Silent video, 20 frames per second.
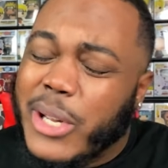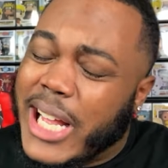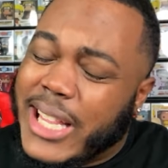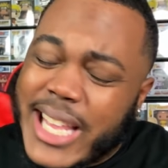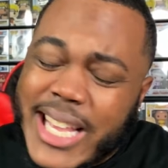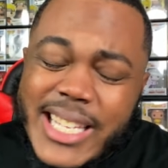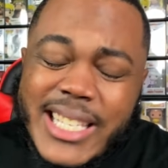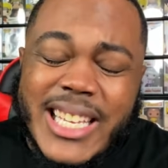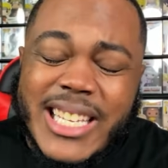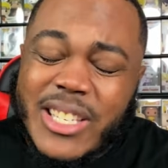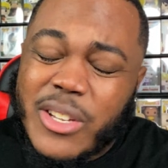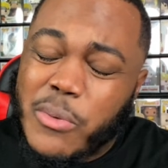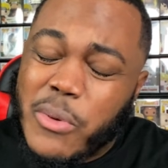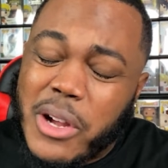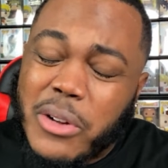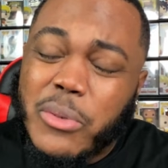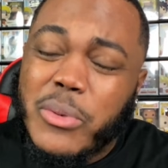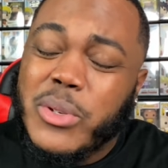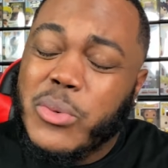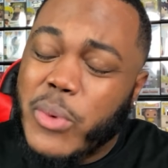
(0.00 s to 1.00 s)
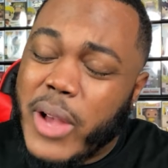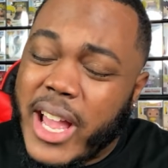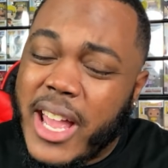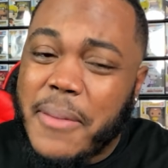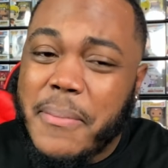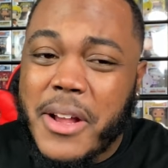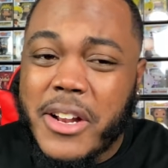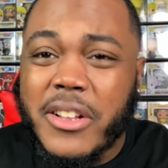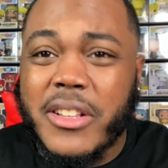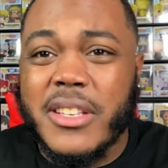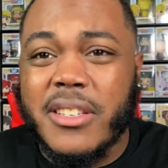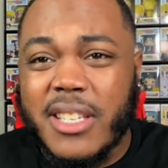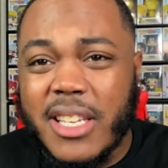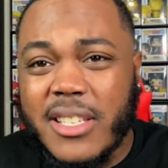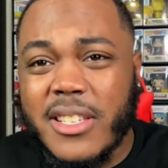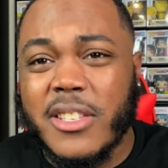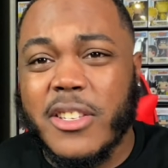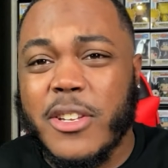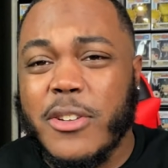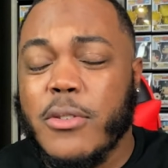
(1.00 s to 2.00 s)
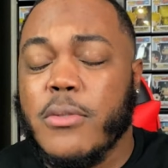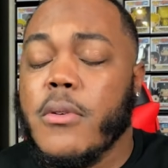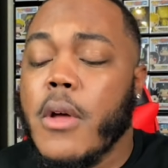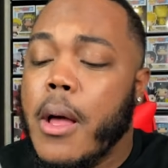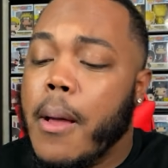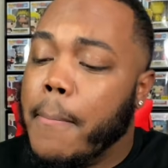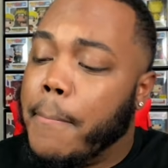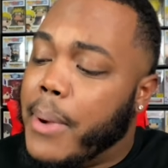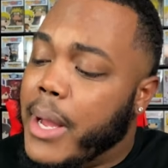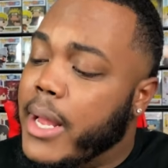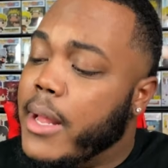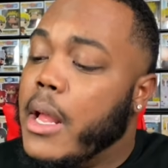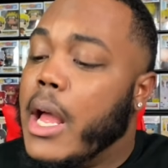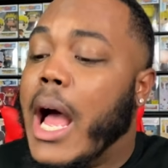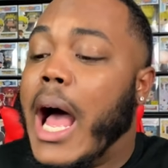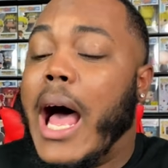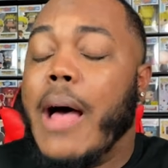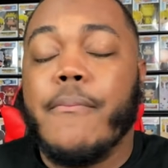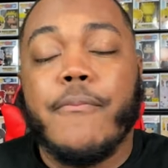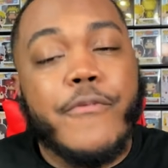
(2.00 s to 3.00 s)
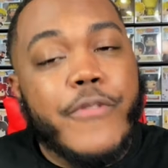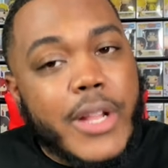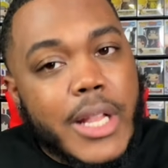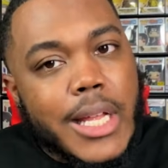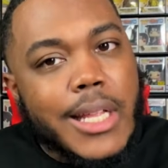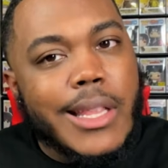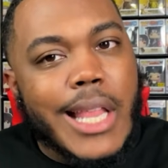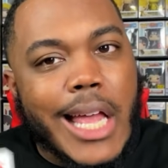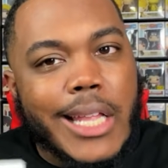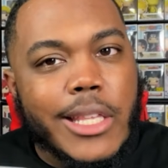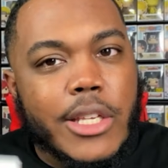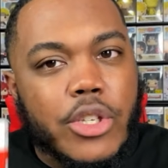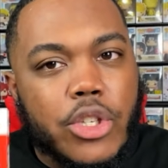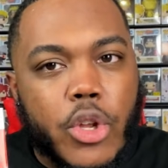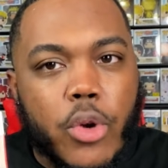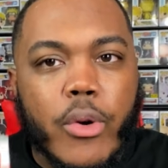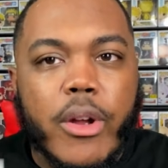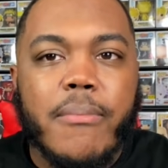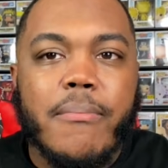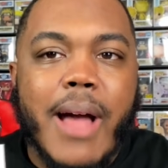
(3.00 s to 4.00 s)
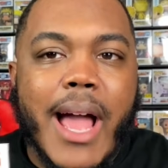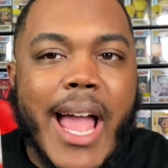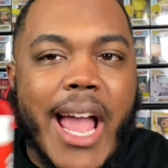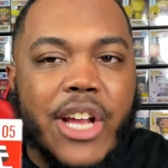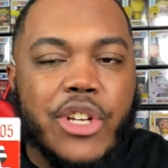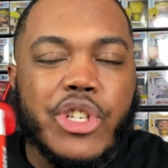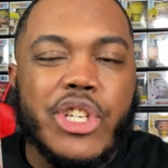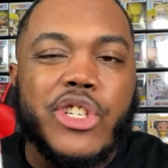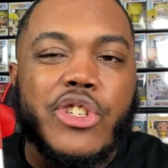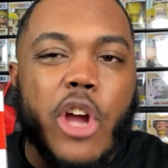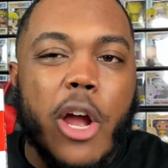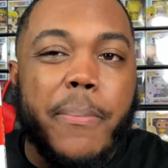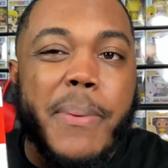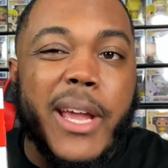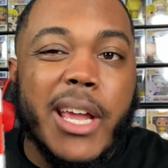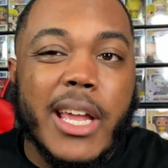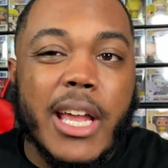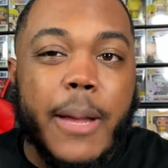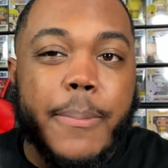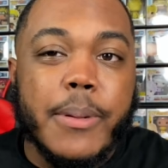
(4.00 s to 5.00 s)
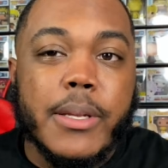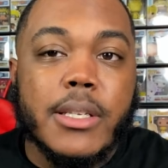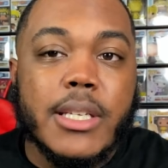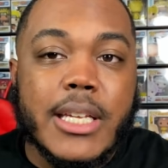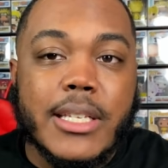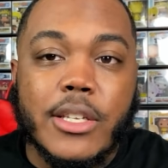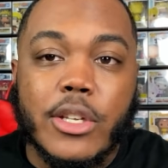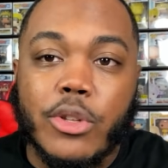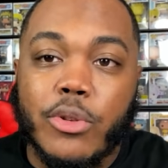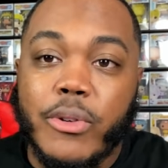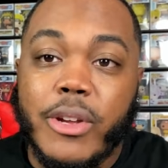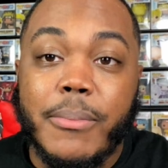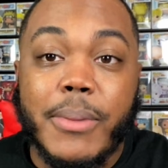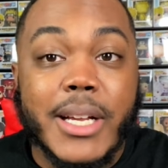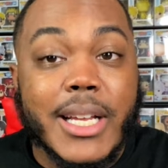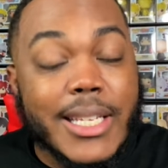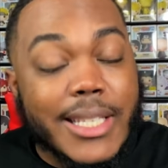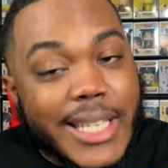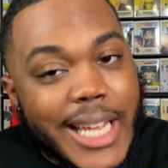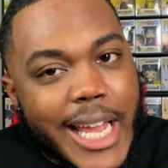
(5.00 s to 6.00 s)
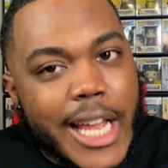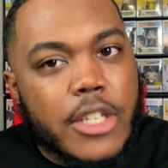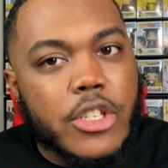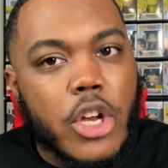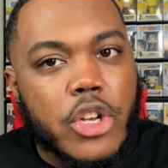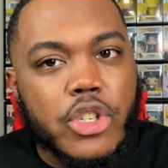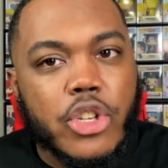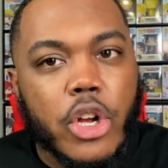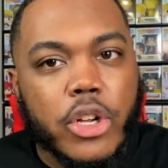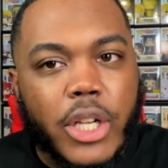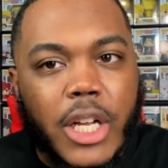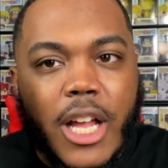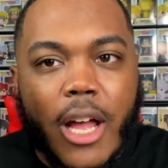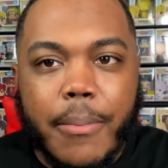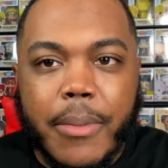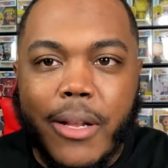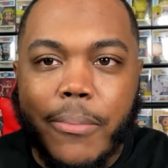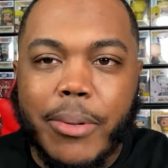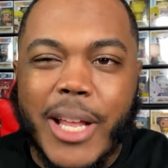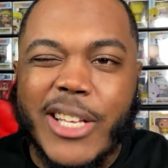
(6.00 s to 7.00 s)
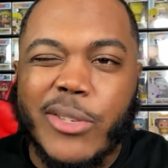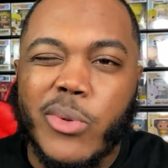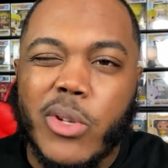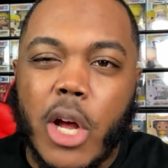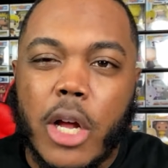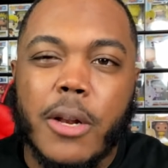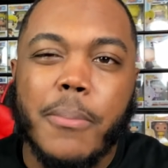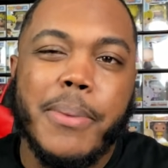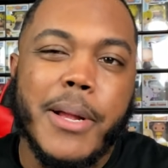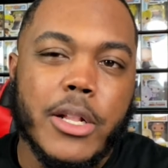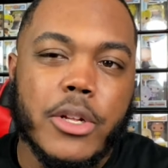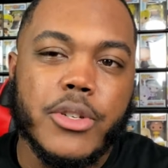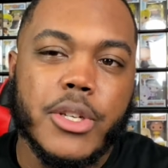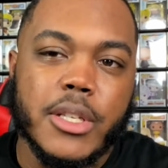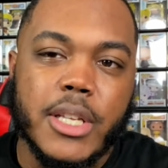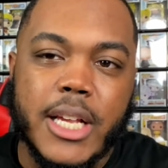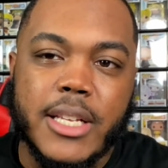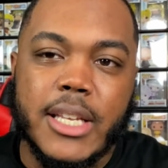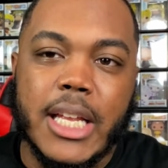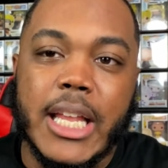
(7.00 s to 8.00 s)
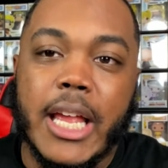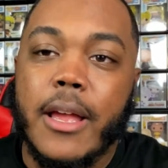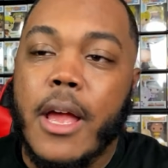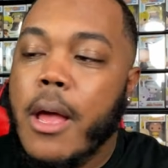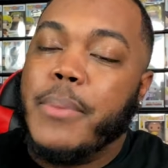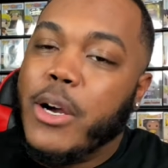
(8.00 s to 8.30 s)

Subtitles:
I think Season 1 was way better than Season 2. But I'm feeling like the story might actually start picking up in Season 3 because things are starting to come into place with all the pillars and things like that.